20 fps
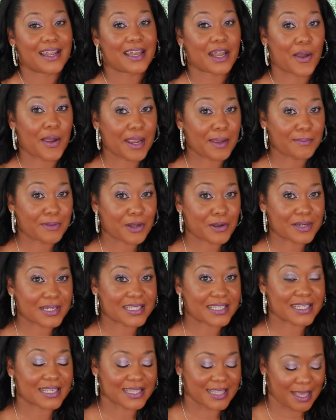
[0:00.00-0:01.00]
Now, I am
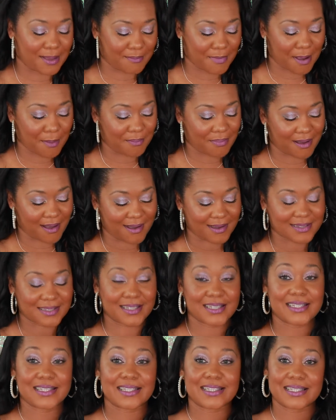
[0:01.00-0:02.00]
noticing that my box
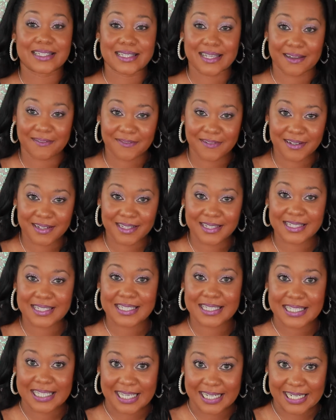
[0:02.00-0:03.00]
is definitely
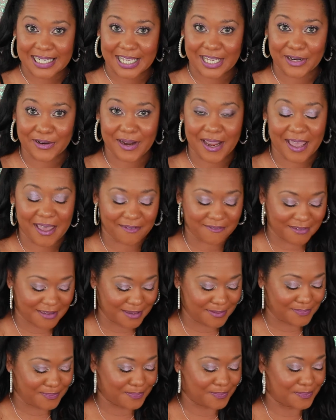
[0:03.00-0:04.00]
skincare
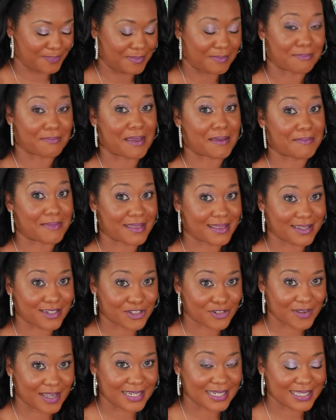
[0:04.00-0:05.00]
heavy. Maybe they're
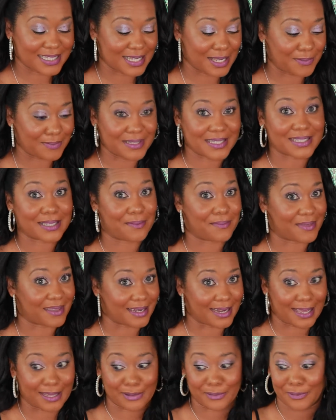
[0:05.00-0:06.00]
trying to tell me
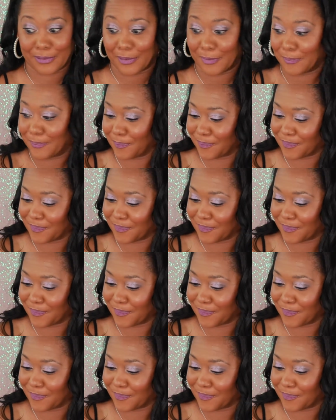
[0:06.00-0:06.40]
something, I don't know.